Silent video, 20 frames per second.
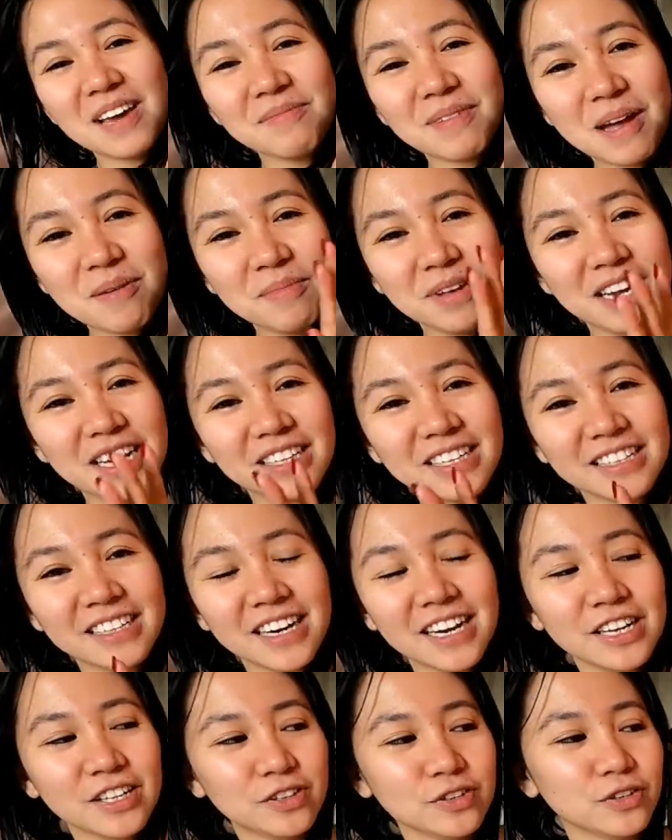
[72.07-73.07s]
time namin
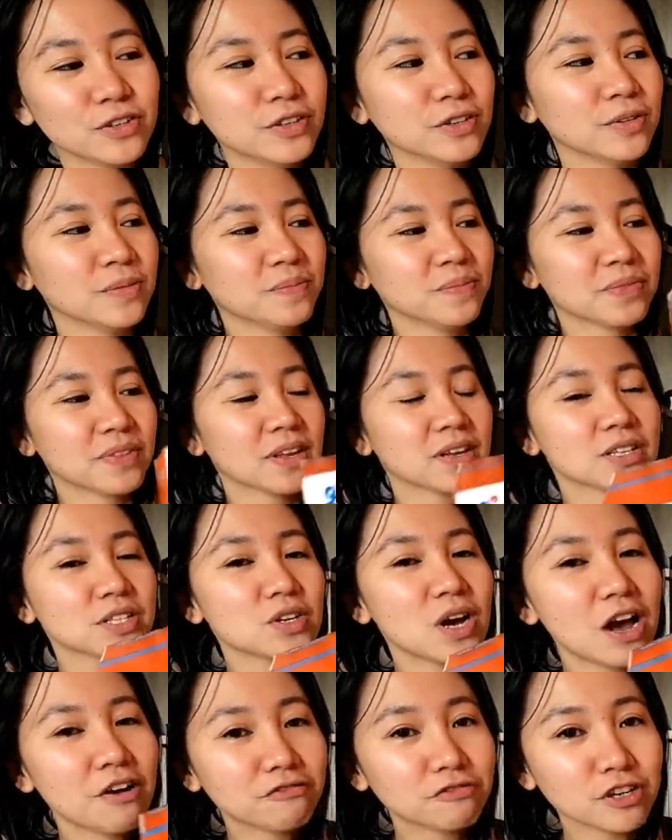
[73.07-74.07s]
itatry ito.
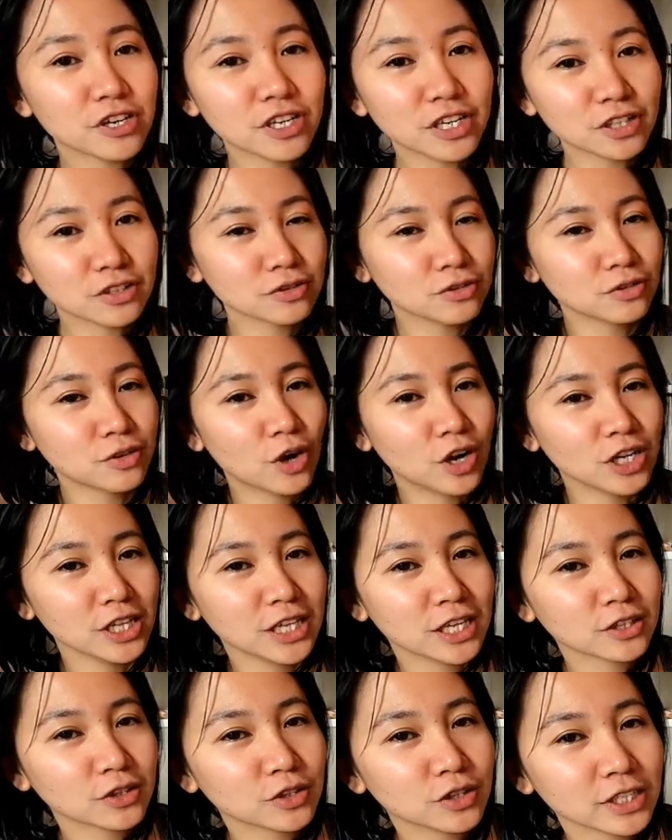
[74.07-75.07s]
So, after nitong haul
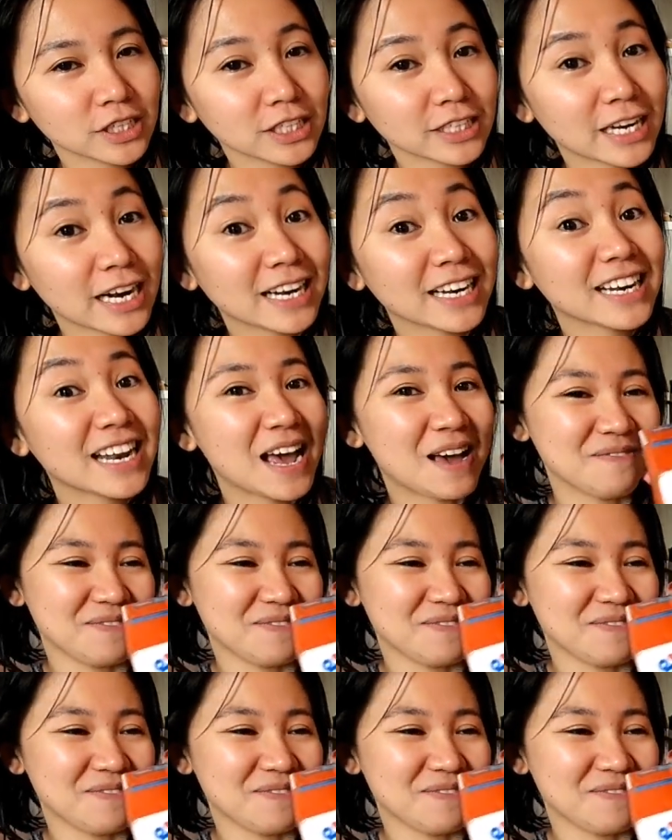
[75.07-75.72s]
na to, itatry na